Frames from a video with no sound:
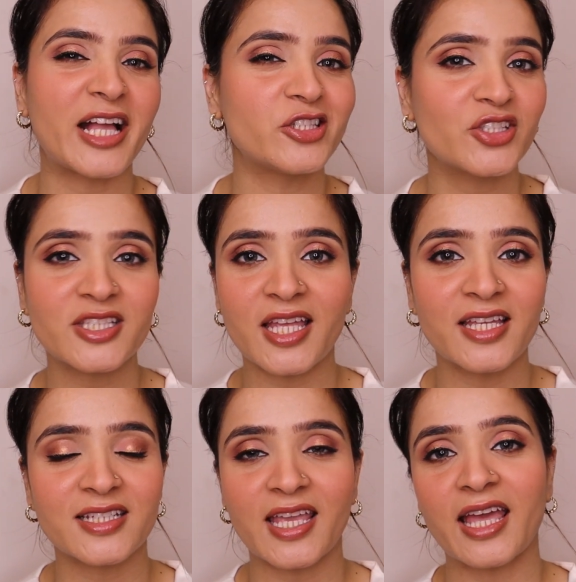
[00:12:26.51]
I'll just
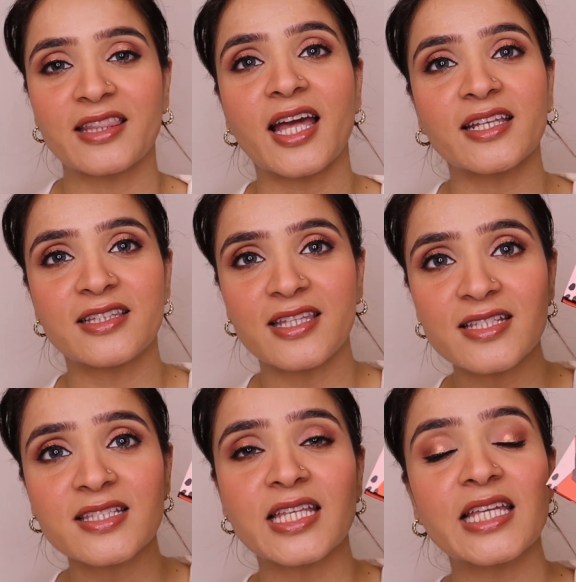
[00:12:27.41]
say it again that
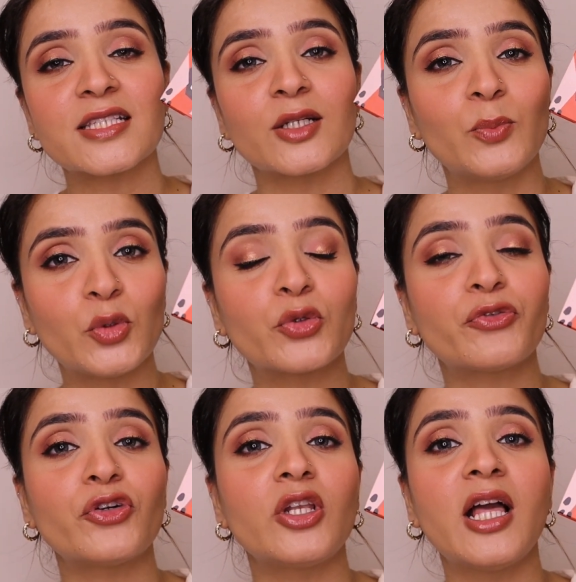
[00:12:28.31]
this is a
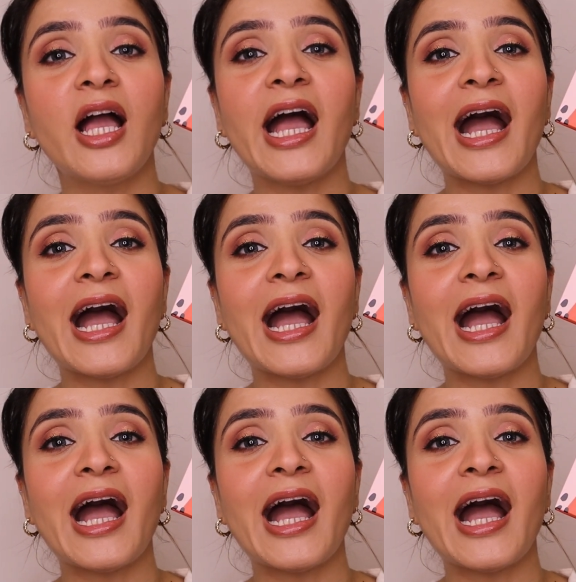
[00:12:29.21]
beautiful